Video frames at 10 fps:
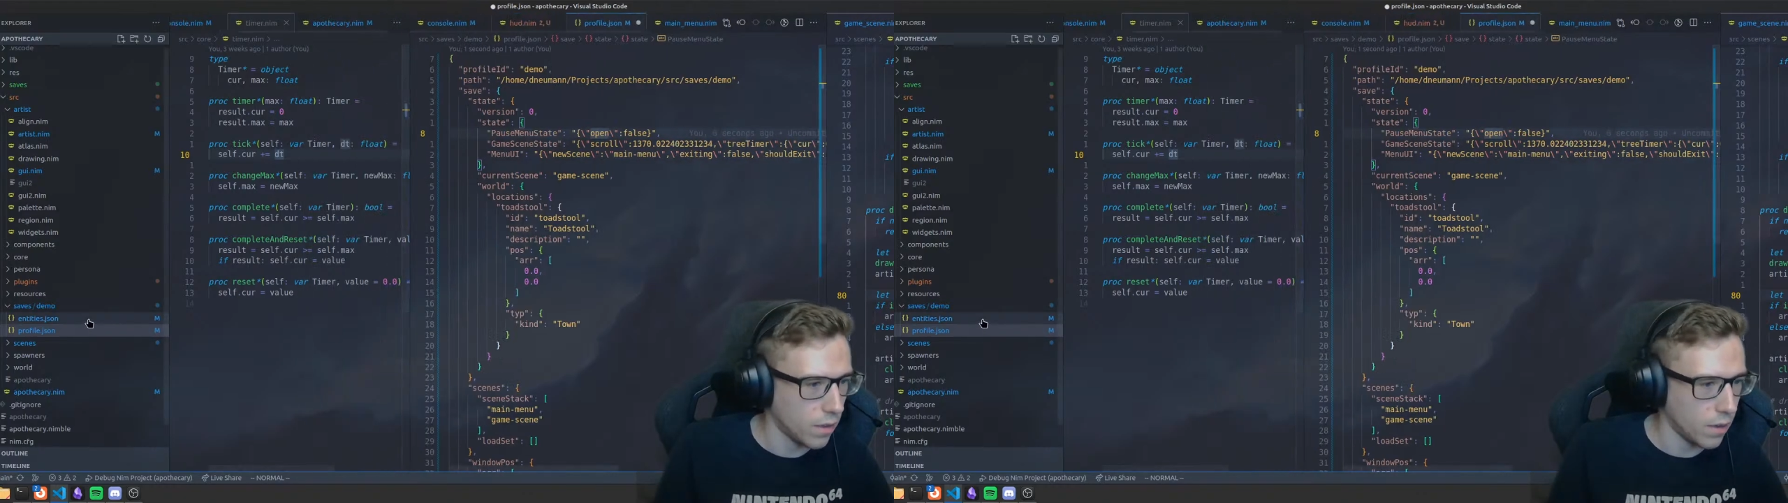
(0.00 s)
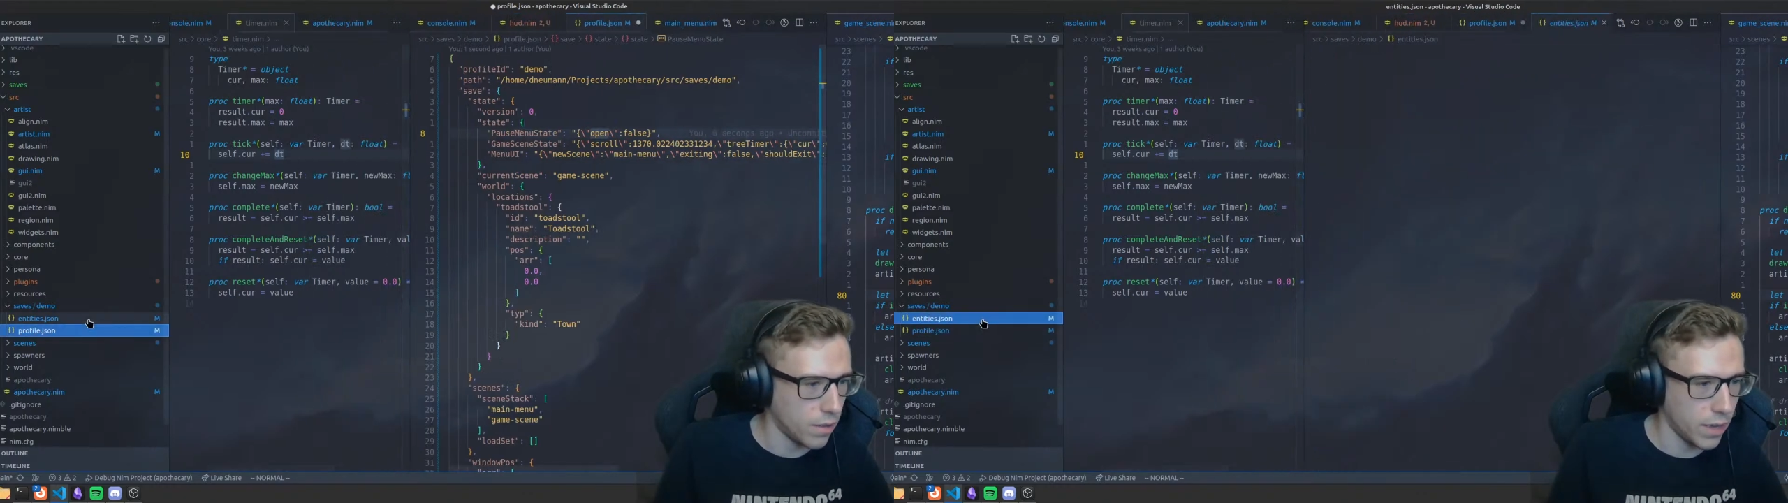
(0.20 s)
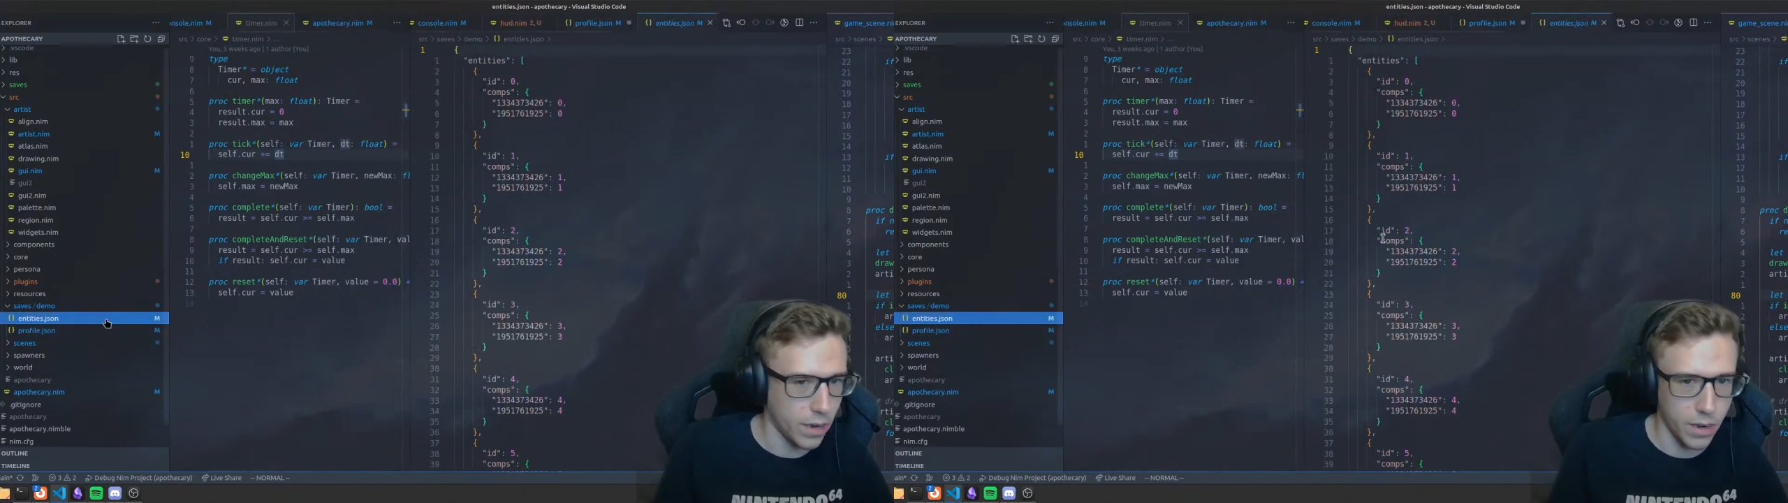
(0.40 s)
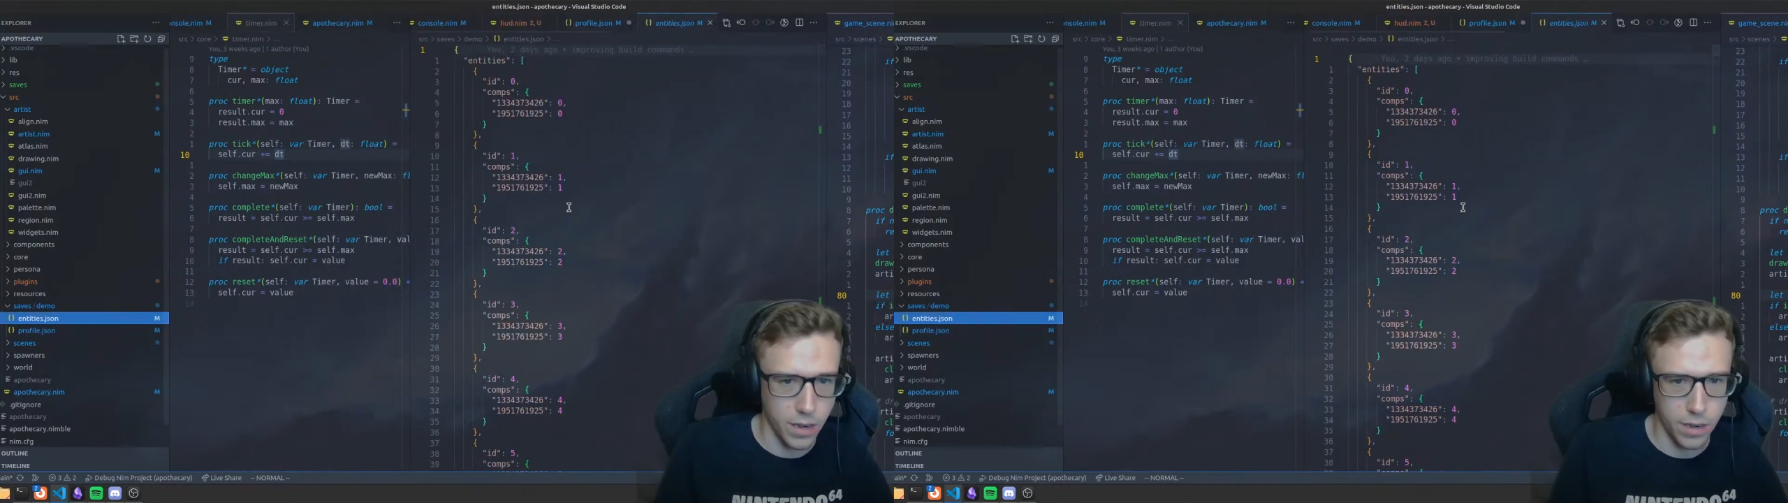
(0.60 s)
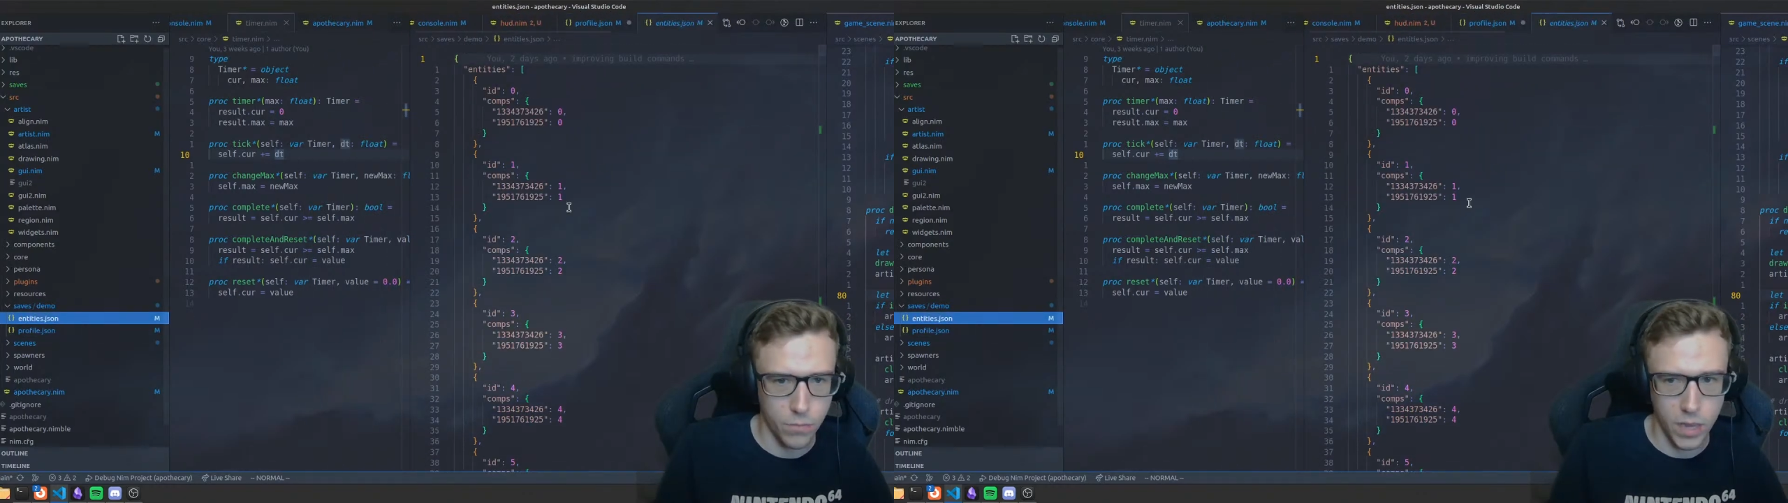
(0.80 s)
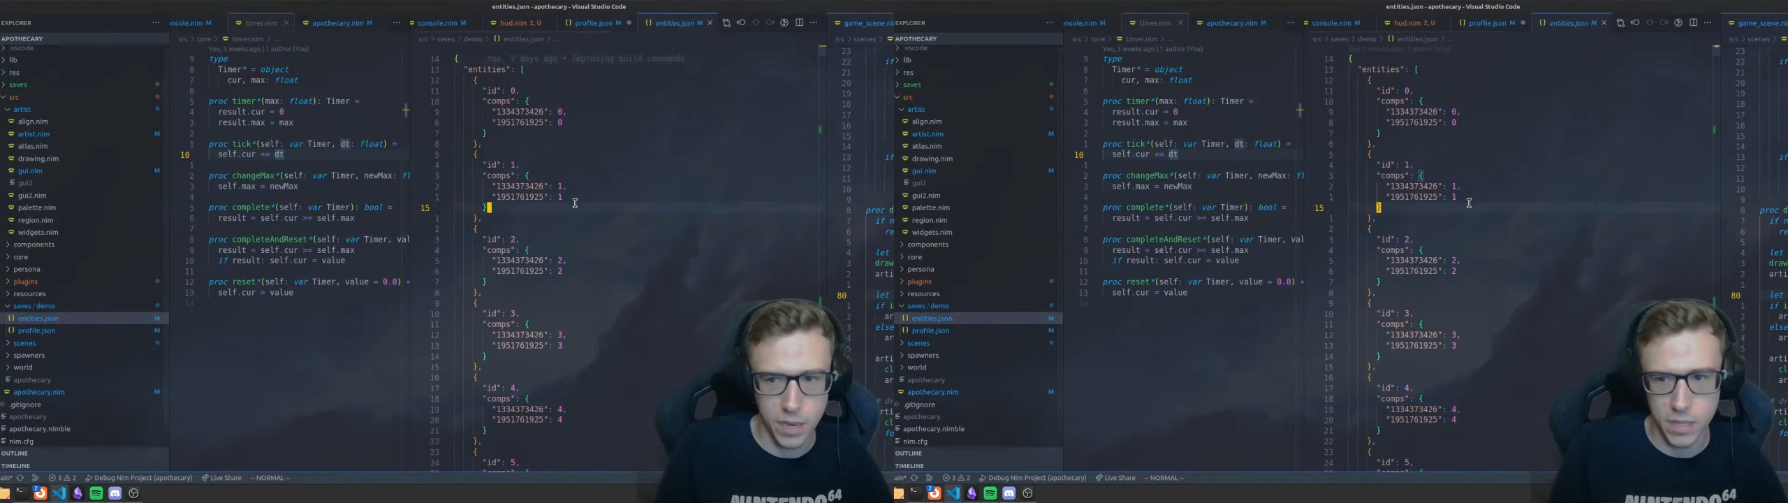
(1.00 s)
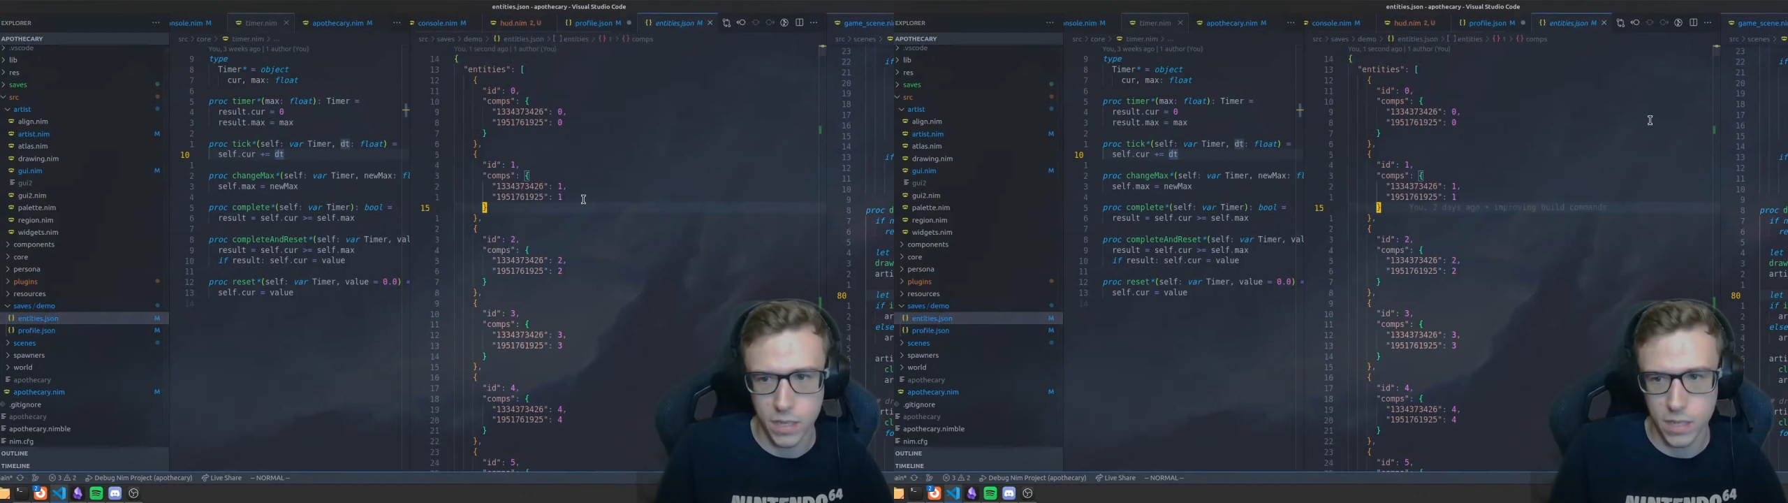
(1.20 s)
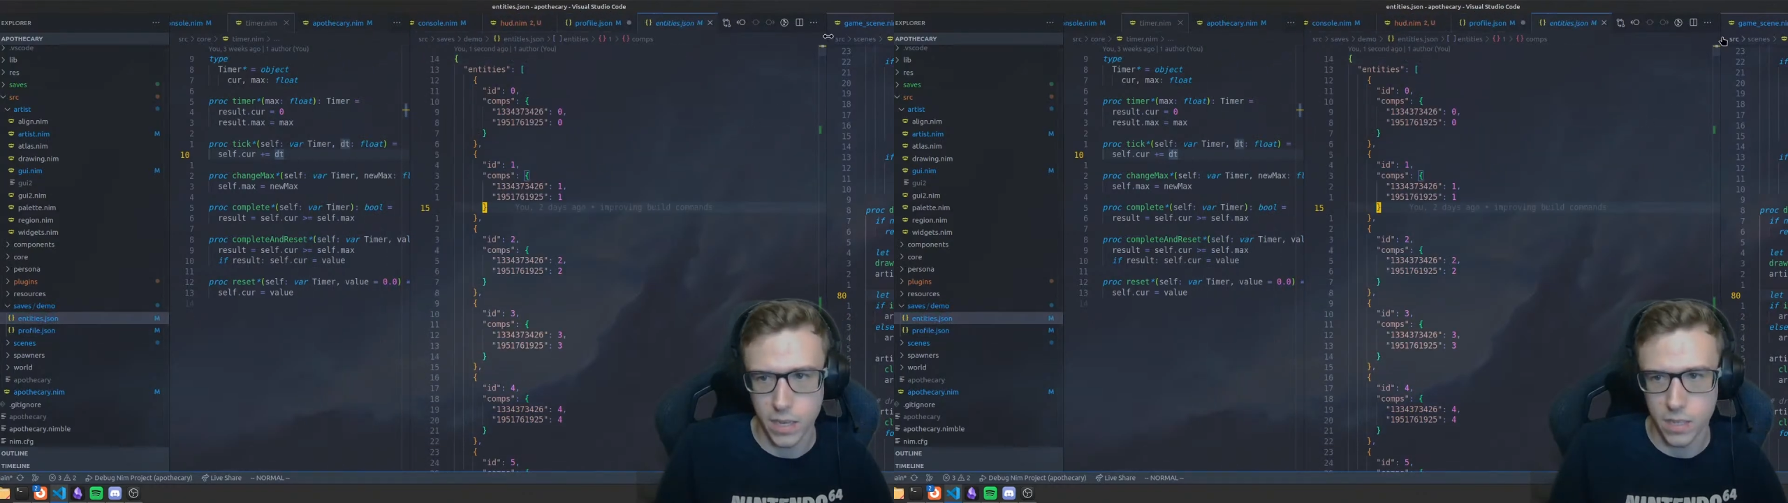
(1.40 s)
And then the
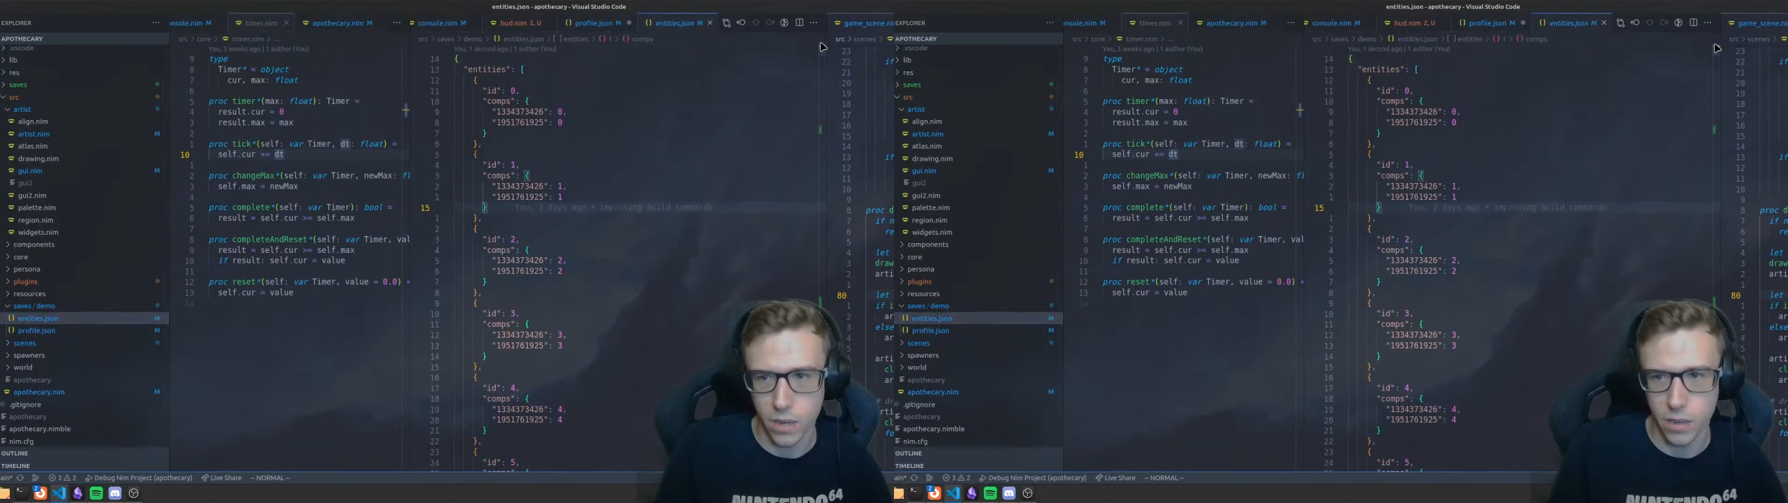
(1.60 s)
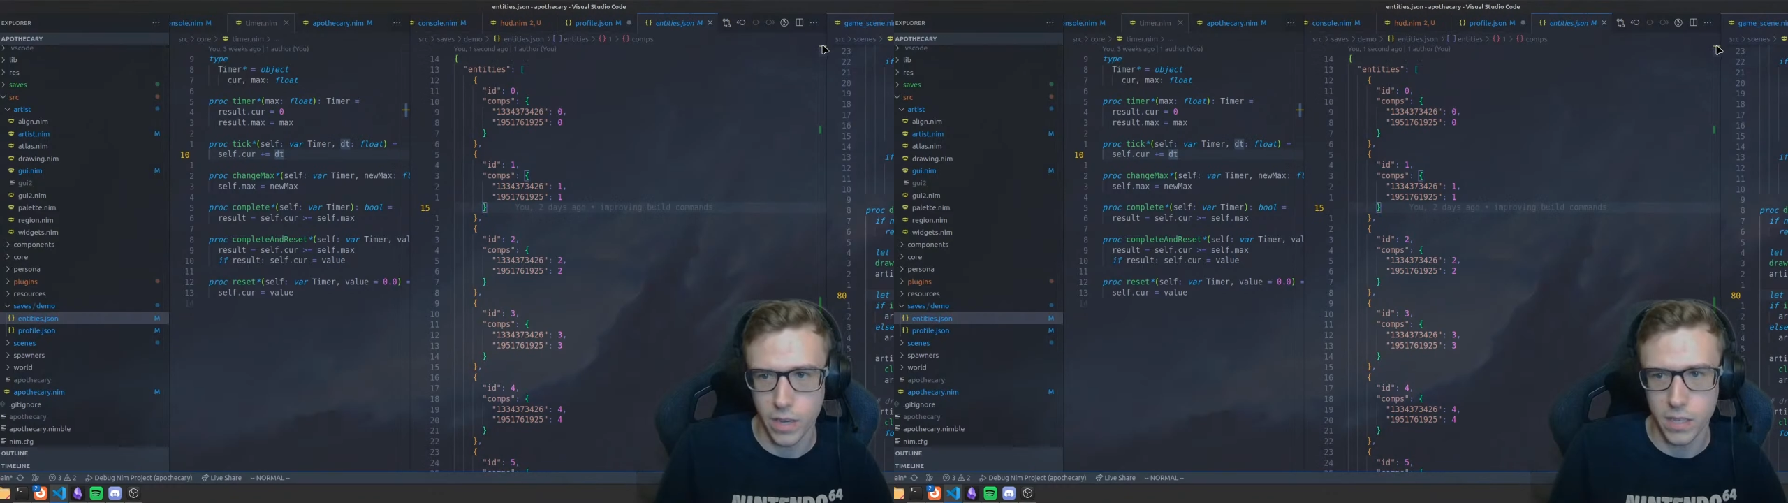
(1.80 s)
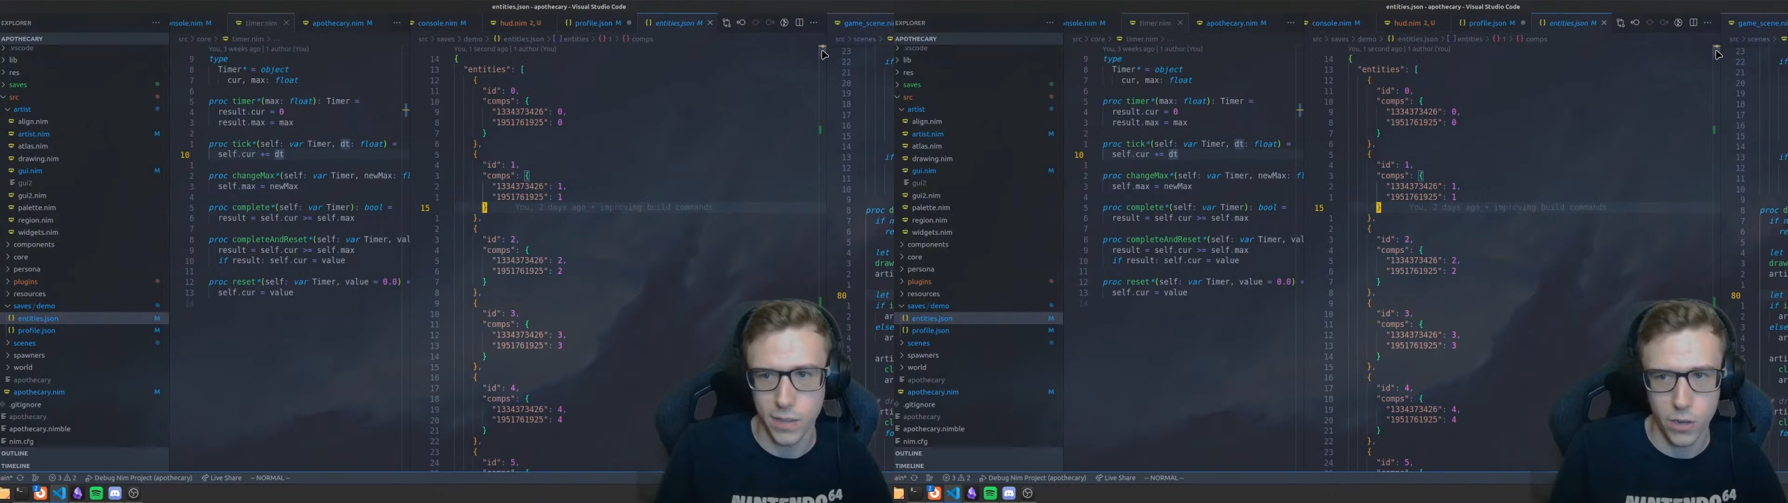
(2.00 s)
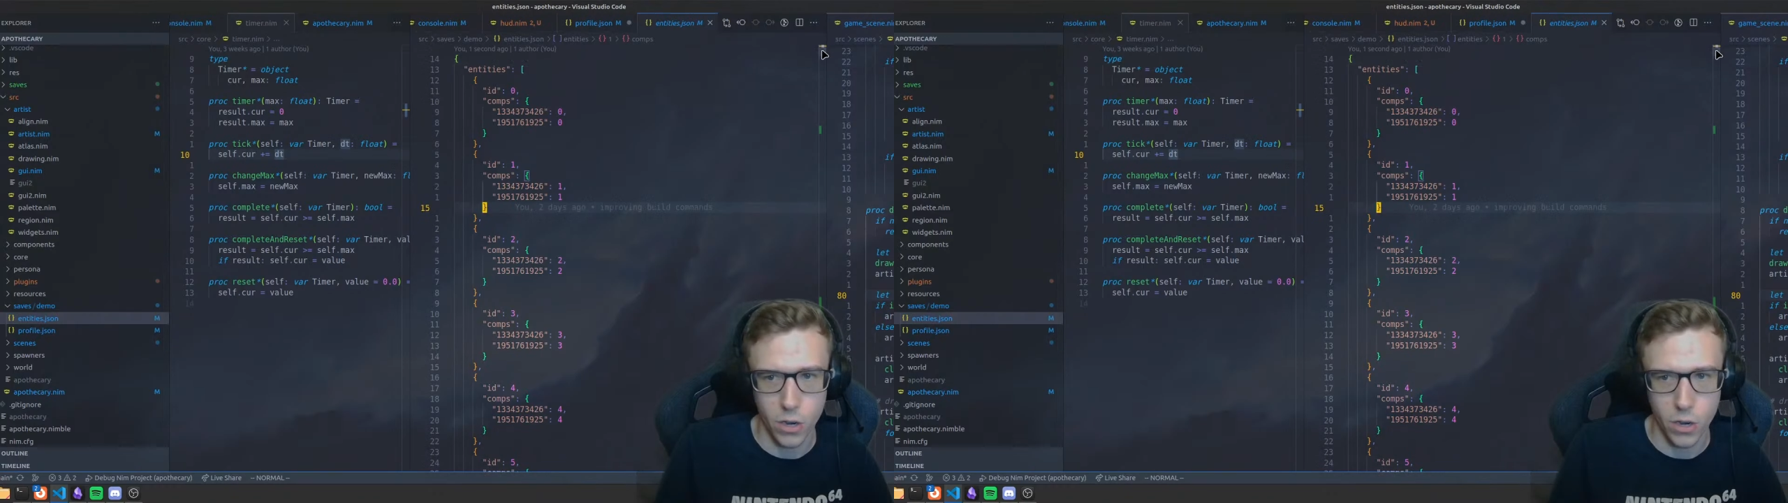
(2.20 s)
entities get serialized in their